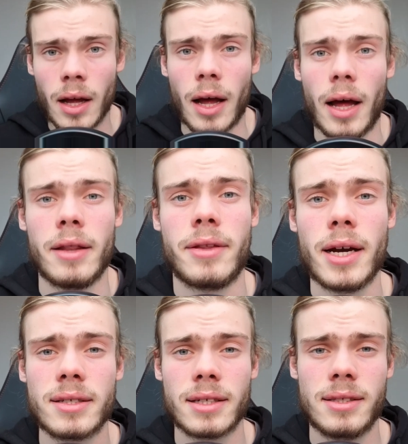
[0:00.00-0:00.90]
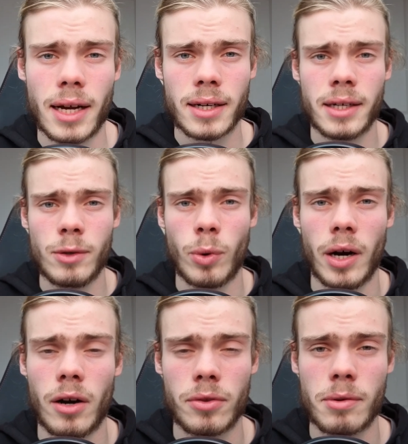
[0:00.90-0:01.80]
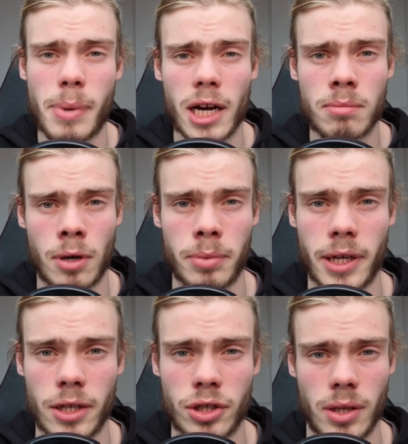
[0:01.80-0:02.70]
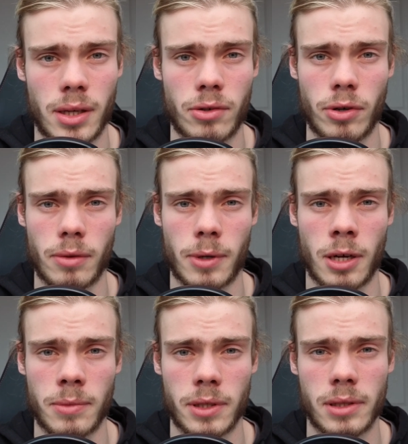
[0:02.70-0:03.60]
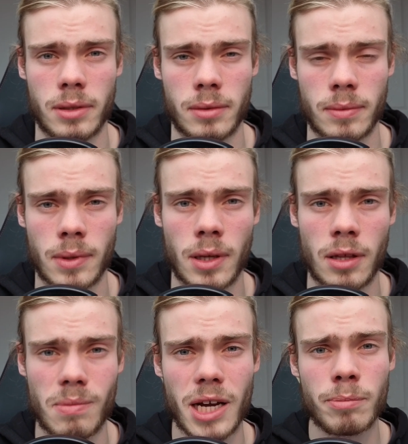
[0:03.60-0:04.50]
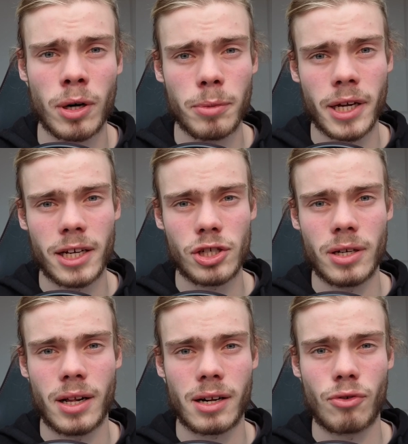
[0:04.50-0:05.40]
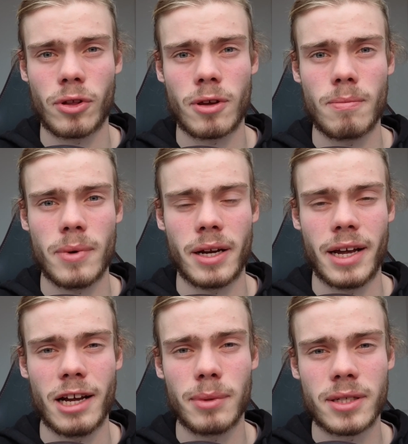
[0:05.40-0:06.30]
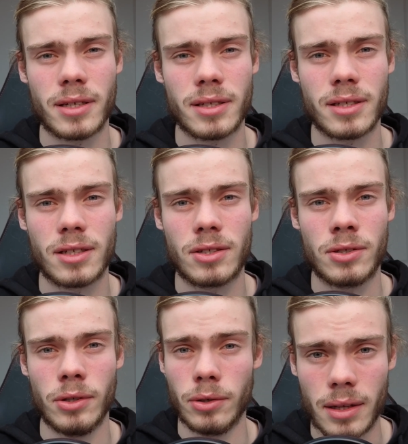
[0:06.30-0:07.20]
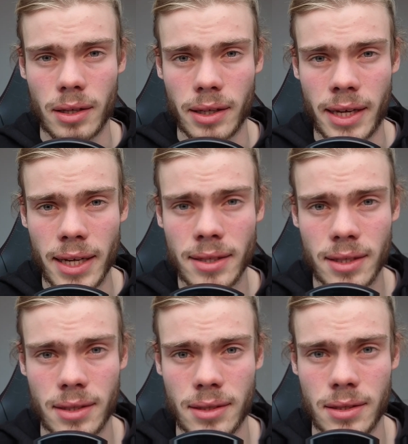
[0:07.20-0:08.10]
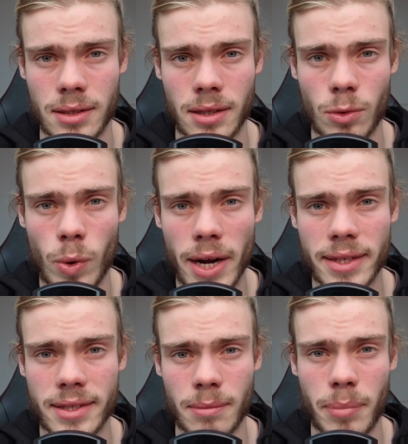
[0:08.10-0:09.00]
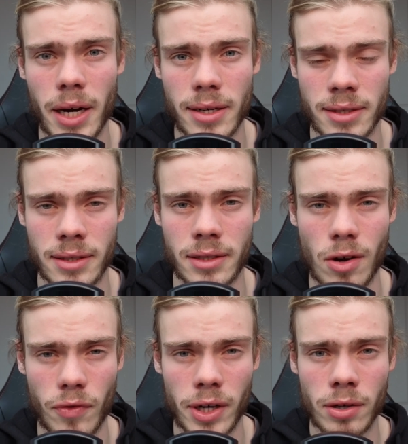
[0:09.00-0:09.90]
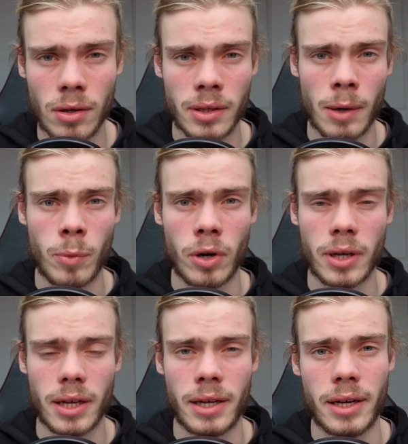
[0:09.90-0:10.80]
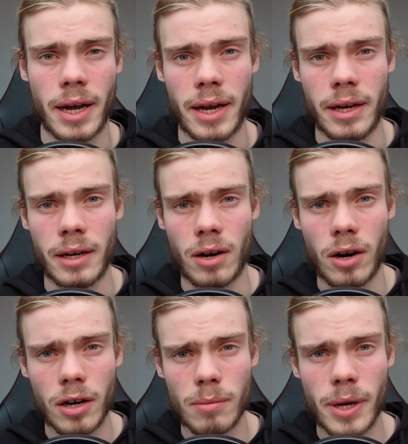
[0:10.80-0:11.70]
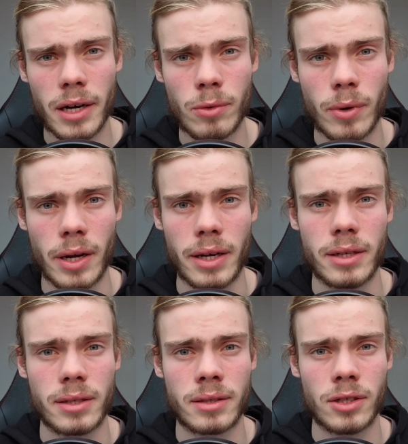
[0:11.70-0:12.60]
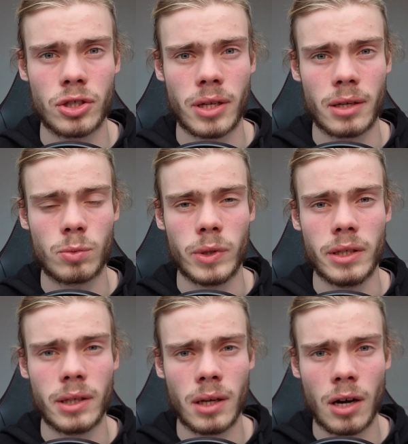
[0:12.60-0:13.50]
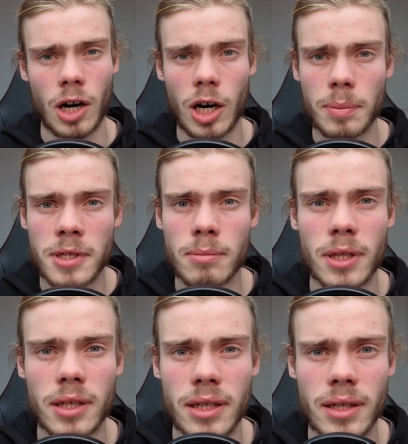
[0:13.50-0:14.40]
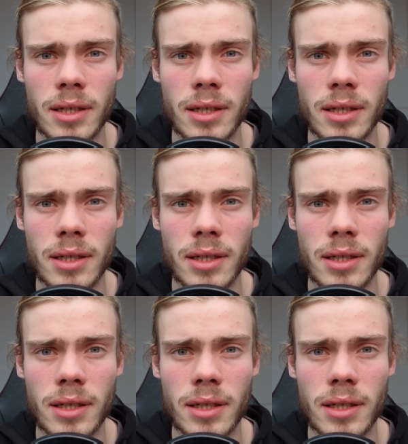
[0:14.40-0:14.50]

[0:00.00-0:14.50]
And that is exactly where the backpropagation algorithm comes in. The backpropagation algorithm enables us to get the weights and biases of a neural network in an automatic way, such that we optimally